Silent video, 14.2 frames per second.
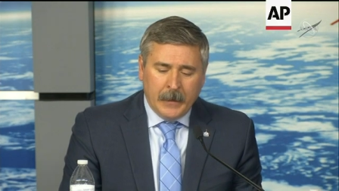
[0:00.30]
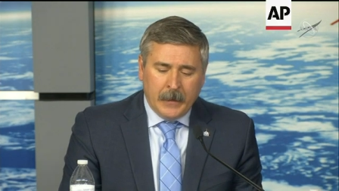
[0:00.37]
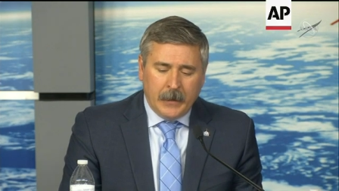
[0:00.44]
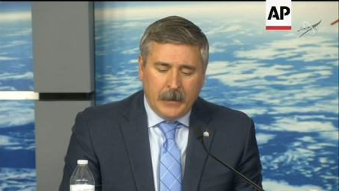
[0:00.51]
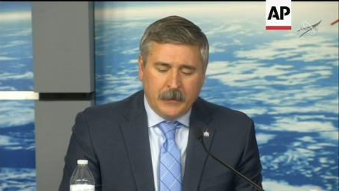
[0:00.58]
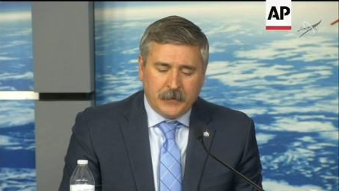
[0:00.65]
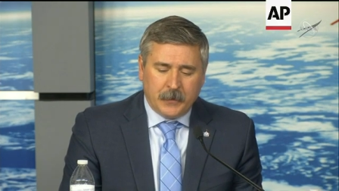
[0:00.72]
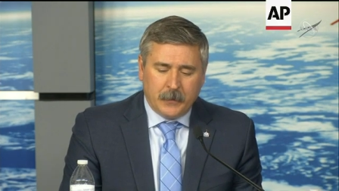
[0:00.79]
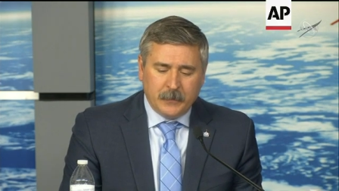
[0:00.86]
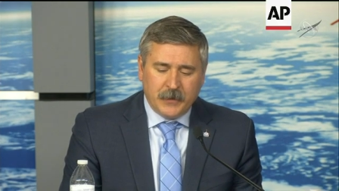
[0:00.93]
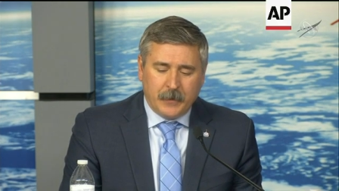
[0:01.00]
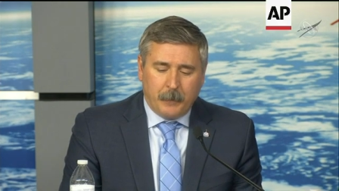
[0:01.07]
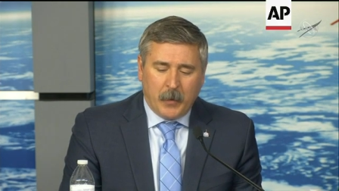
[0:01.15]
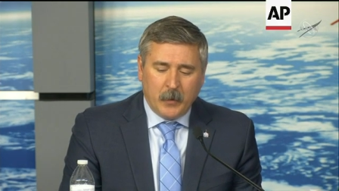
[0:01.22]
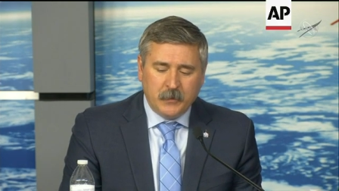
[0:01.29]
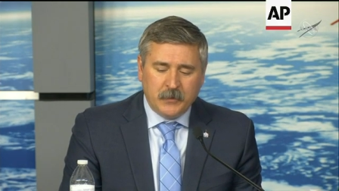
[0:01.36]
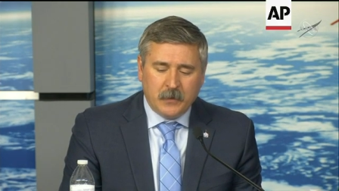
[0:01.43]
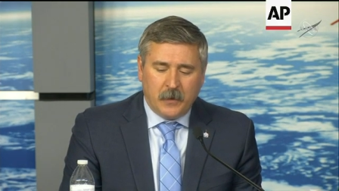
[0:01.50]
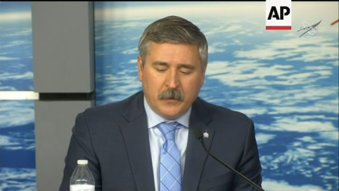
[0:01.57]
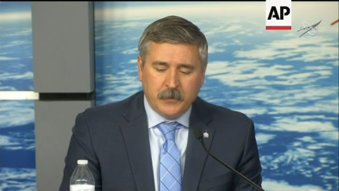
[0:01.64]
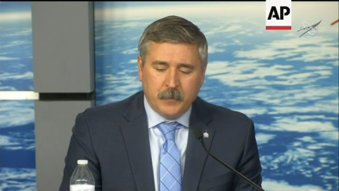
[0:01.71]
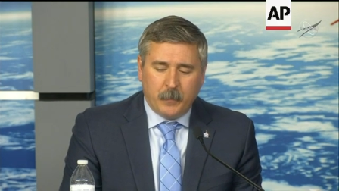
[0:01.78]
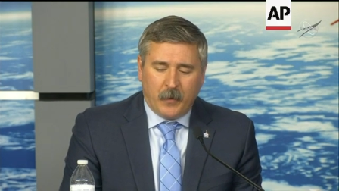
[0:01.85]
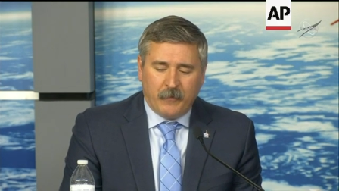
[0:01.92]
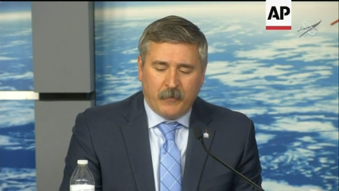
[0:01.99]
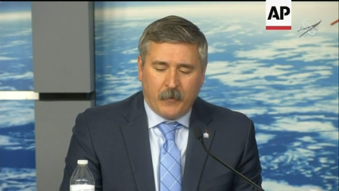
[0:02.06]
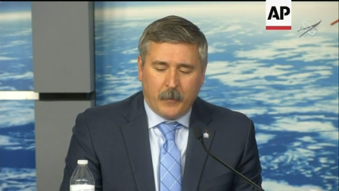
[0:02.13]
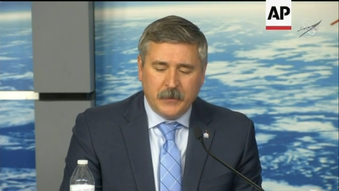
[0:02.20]
In terms of the post-launch
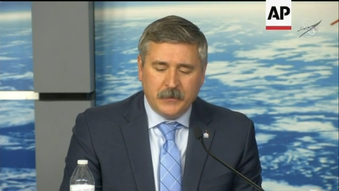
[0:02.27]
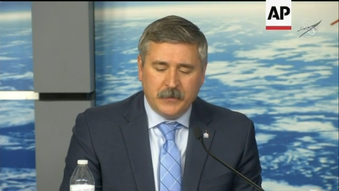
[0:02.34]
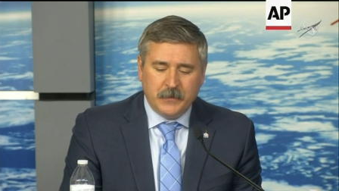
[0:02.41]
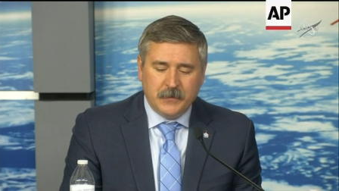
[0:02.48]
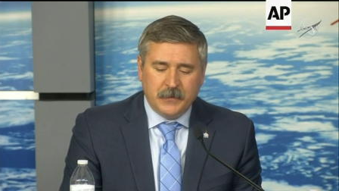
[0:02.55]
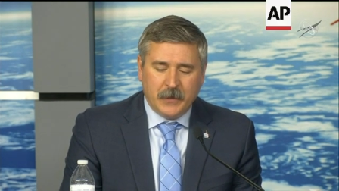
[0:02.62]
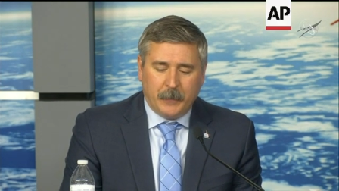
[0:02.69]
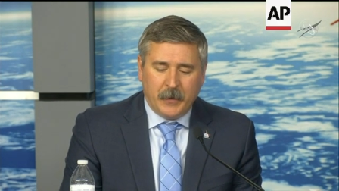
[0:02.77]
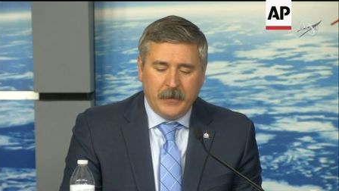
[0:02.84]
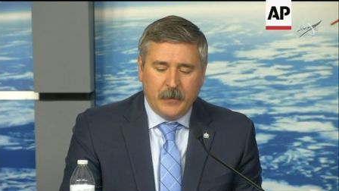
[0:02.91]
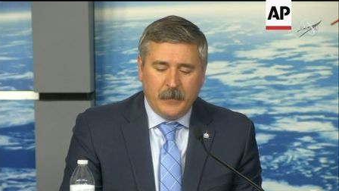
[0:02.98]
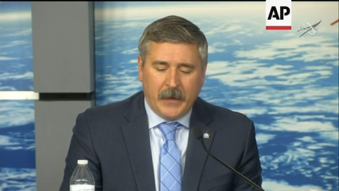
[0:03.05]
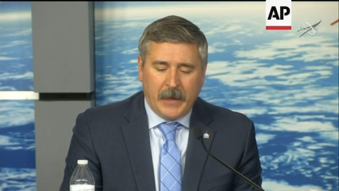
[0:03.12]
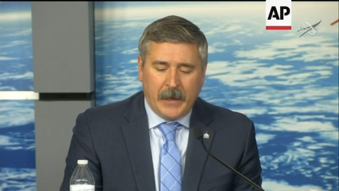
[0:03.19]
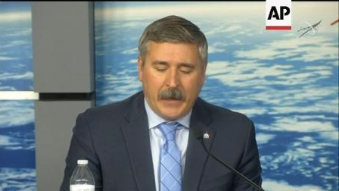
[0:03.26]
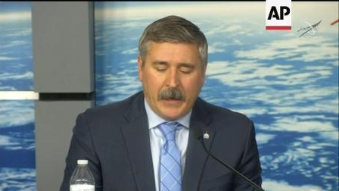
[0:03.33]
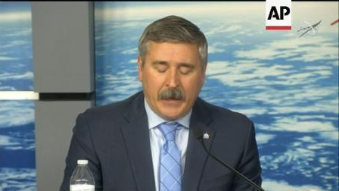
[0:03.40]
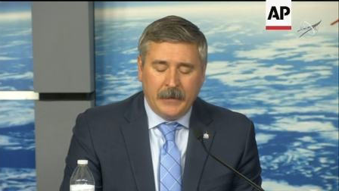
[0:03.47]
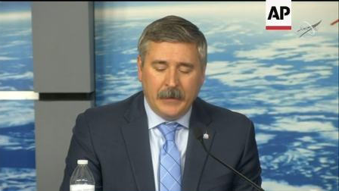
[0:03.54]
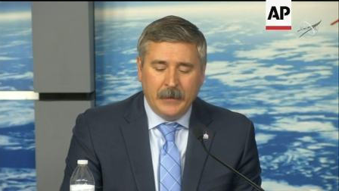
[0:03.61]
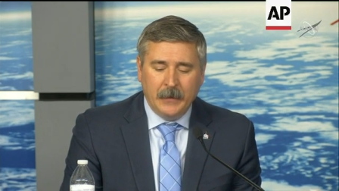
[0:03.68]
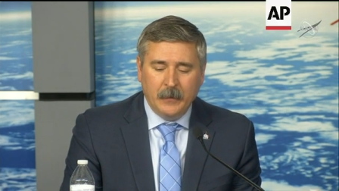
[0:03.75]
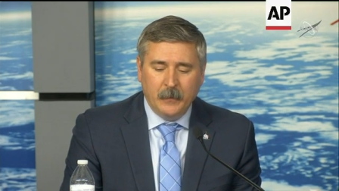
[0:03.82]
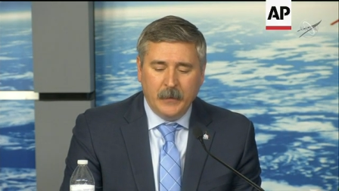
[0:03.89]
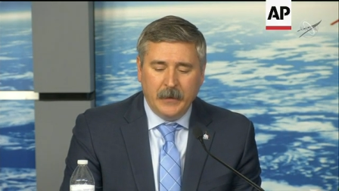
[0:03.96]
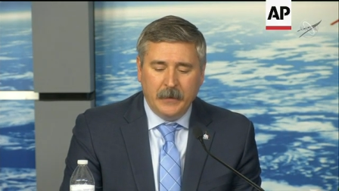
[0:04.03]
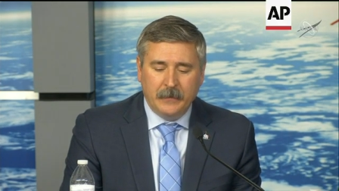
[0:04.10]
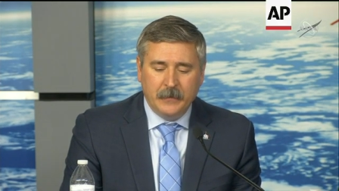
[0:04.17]
performance summary that we had
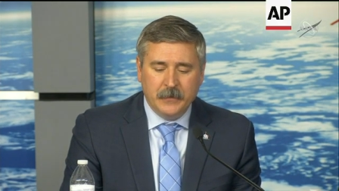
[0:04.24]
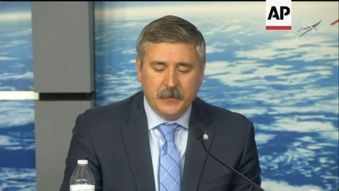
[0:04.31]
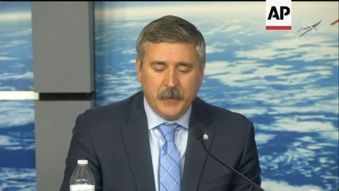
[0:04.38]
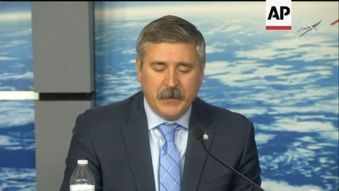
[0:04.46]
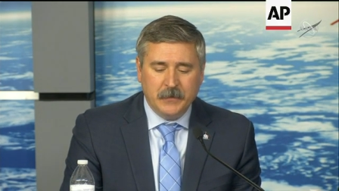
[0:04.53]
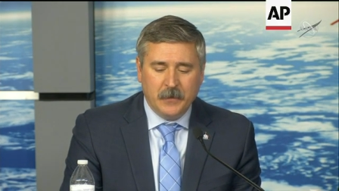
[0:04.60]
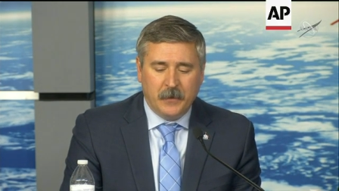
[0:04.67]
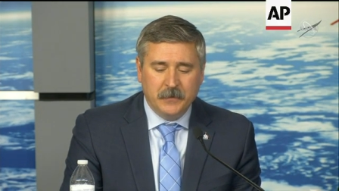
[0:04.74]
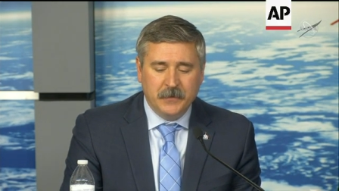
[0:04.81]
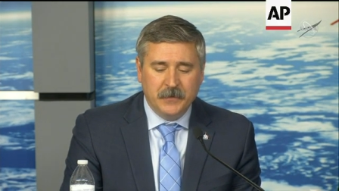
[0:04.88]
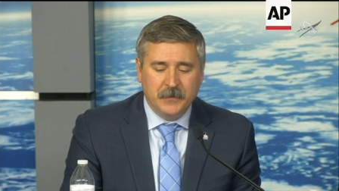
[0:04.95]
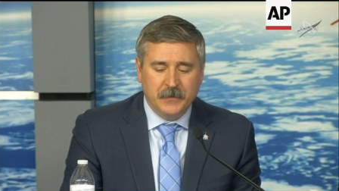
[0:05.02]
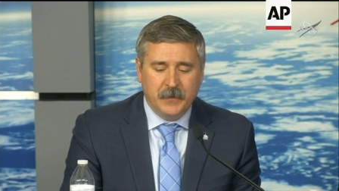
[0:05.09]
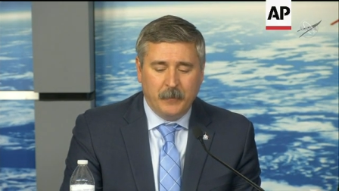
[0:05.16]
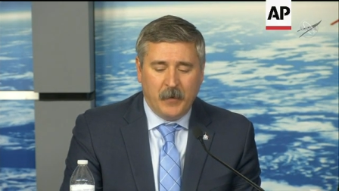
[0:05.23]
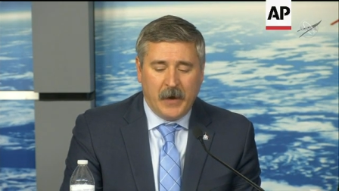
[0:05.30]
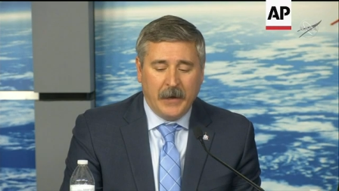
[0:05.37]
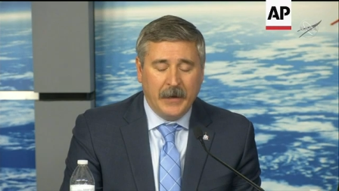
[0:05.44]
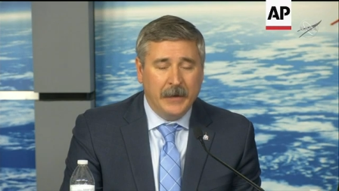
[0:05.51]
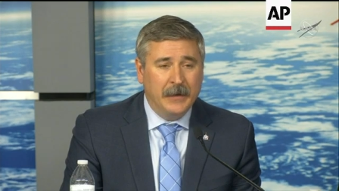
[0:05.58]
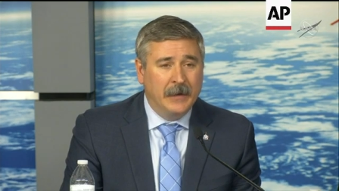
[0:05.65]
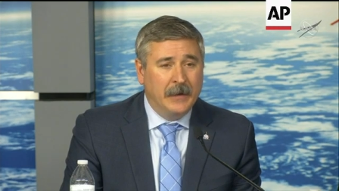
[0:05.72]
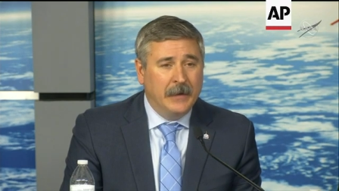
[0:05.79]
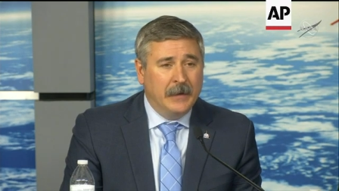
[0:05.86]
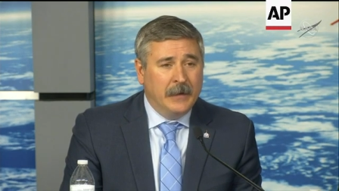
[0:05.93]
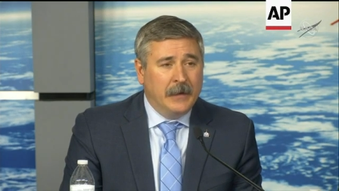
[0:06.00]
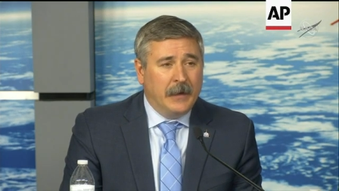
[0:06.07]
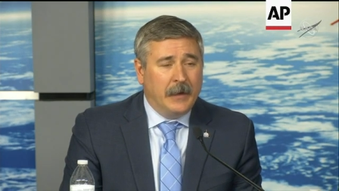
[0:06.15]
with the Space Launch System rocket,
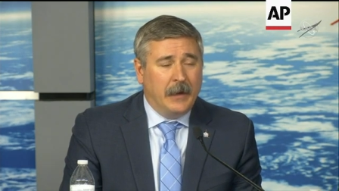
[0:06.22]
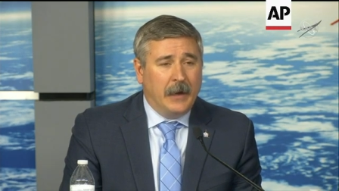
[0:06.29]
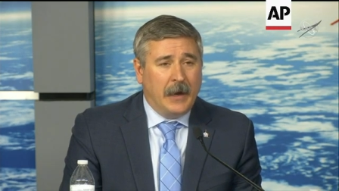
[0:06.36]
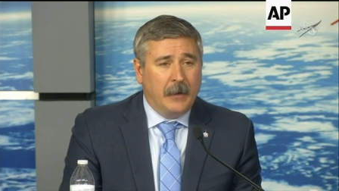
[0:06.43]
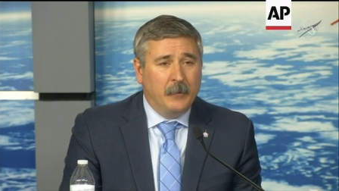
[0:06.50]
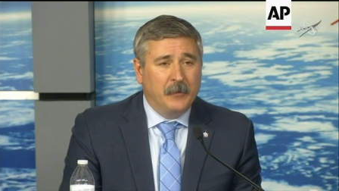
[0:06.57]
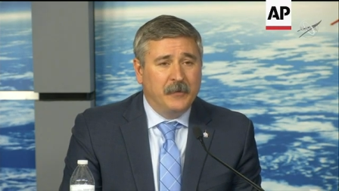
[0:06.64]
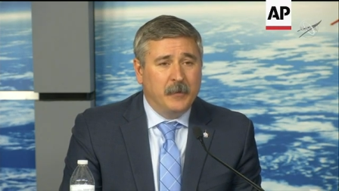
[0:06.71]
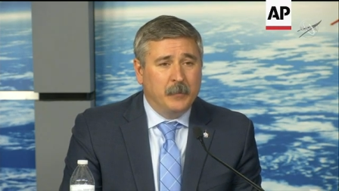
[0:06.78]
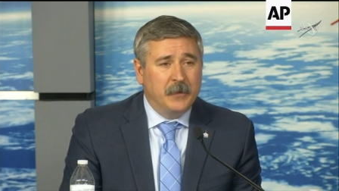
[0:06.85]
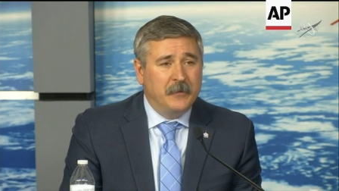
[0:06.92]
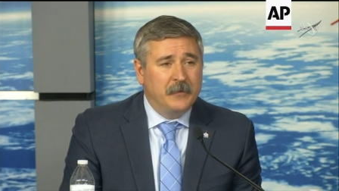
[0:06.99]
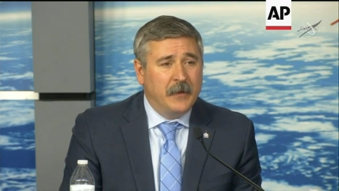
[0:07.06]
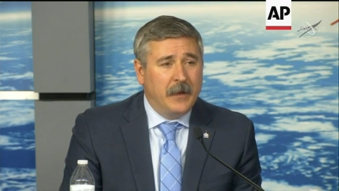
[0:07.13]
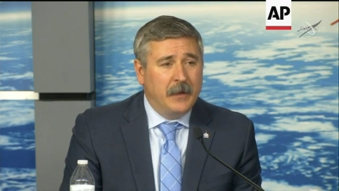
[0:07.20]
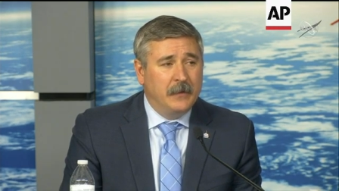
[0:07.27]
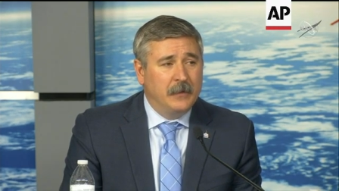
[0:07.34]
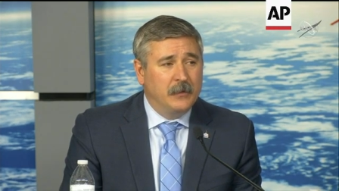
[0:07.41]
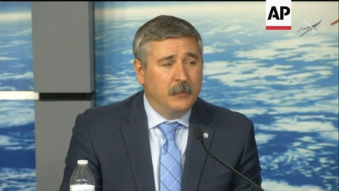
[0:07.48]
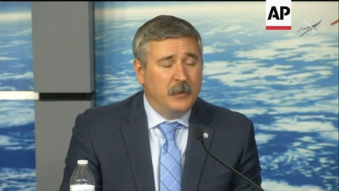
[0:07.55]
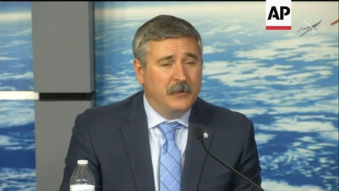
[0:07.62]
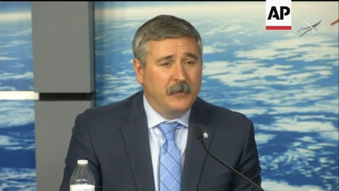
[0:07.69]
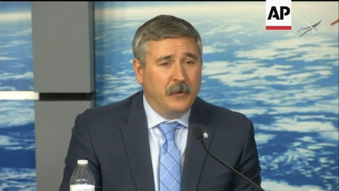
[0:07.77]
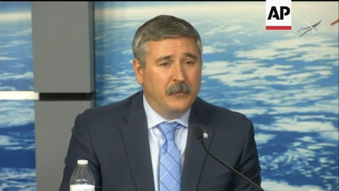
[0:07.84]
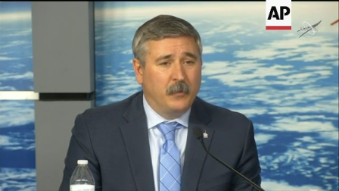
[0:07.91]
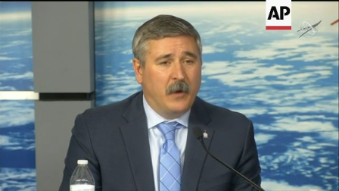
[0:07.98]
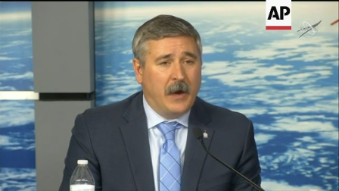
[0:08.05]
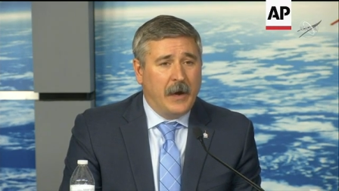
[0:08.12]
I will simply say that the
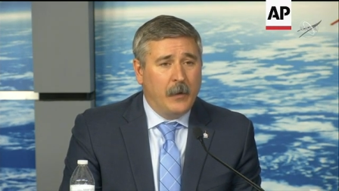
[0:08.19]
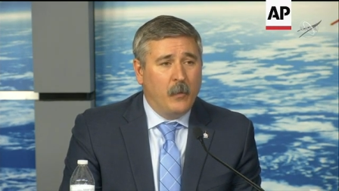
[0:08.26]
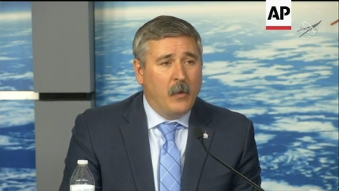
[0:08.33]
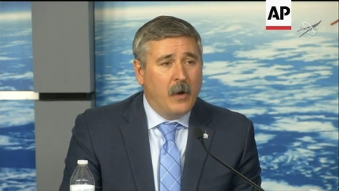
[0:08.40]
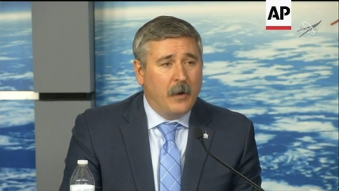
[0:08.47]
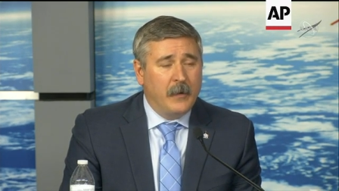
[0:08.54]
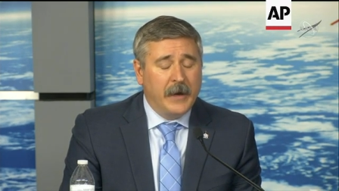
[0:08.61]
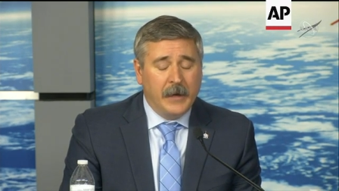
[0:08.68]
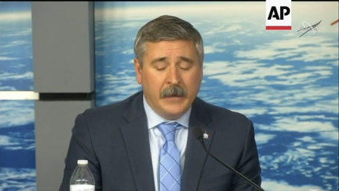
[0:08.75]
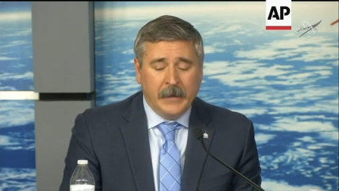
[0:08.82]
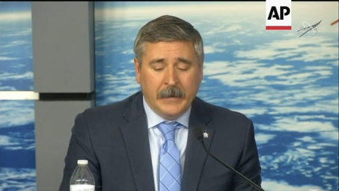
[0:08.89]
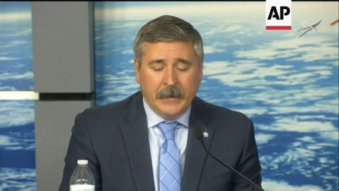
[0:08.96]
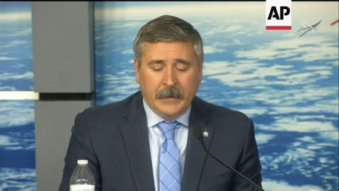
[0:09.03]
results were eye-watering.